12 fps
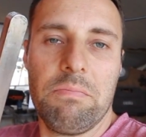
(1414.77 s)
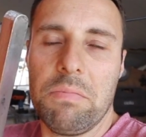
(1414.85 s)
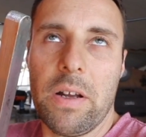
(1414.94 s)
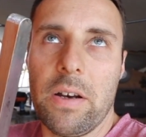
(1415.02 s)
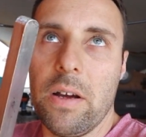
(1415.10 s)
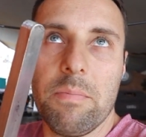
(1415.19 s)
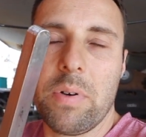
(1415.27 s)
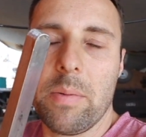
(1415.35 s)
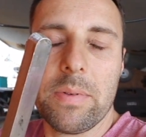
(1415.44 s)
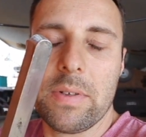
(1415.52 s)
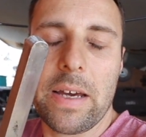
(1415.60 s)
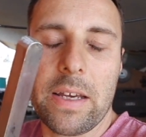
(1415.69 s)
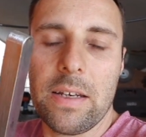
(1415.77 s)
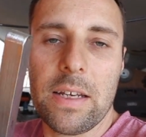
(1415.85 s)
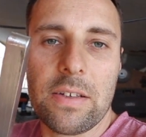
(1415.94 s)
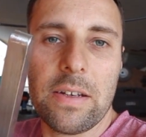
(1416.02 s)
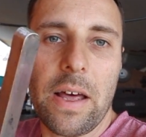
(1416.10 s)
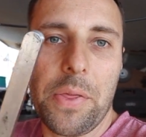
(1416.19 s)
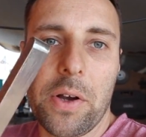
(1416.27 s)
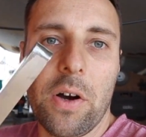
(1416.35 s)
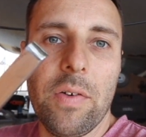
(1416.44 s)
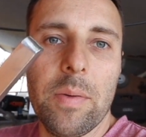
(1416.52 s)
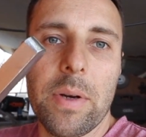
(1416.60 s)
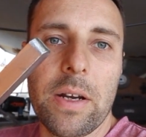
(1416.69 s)
I don't know, probably taken next to nothing
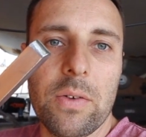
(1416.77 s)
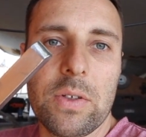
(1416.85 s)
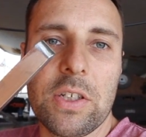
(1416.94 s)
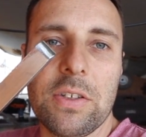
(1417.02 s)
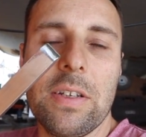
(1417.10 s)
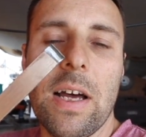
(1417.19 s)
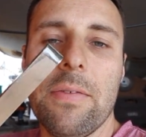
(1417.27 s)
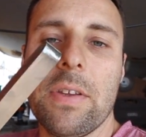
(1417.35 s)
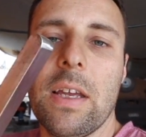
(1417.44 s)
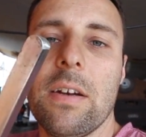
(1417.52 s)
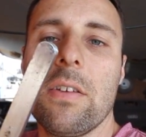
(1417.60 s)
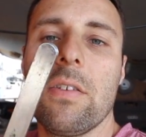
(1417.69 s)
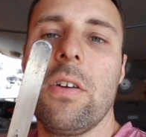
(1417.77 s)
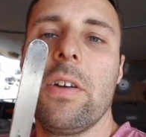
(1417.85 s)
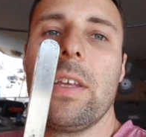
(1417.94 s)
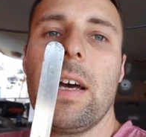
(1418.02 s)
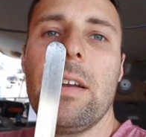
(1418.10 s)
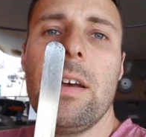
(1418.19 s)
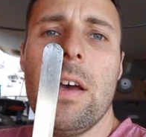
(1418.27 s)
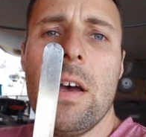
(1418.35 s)
off it, but it was just enough to get it to slide down.